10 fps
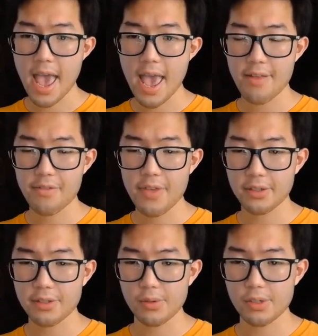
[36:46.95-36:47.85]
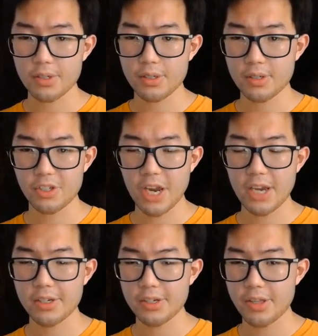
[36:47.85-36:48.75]
And if things don't
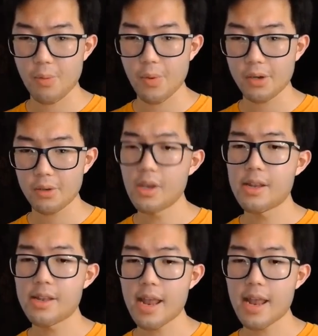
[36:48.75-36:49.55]
change, they will.